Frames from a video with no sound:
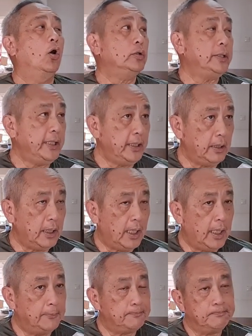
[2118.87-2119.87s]
Okay.
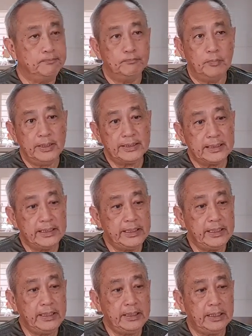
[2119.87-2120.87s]

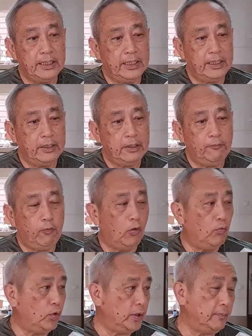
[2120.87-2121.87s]
Basically,
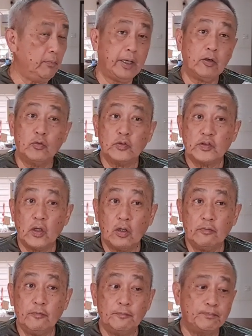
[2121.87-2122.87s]
for Word,
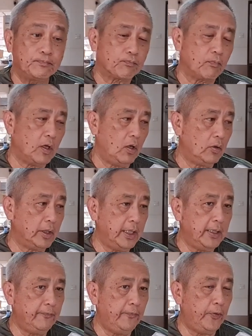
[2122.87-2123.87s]
Microsoft.
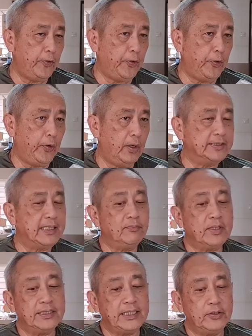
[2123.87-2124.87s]
Okay. For
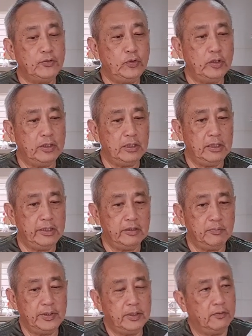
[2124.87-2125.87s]
sometimes I do a
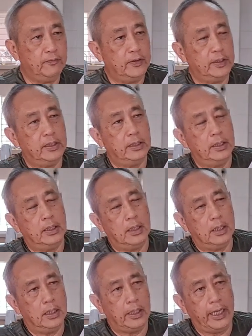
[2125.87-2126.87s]
little bit of
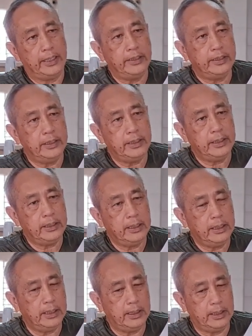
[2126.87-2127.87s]

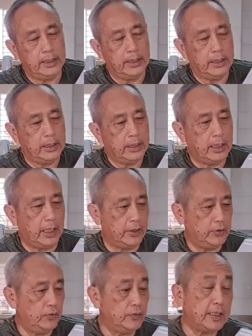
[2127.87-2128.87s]
editing. I
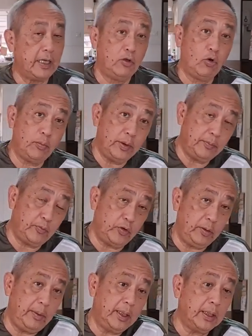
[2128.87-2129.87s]
use Adobe
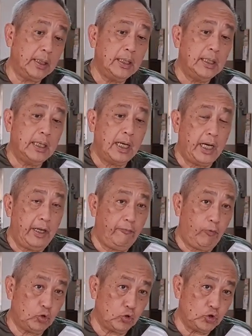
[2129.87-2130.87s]
Premiere. I have
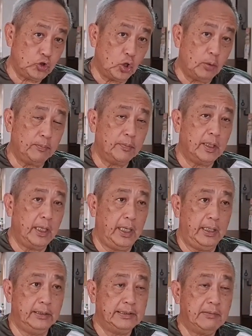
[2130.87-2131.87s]
Photoshop,
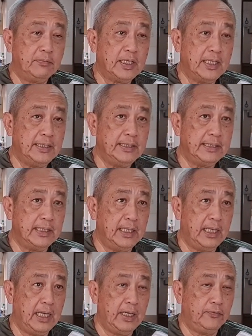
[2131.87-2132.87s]
and sometimes
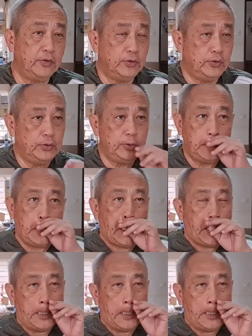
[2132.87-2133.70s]
I have to do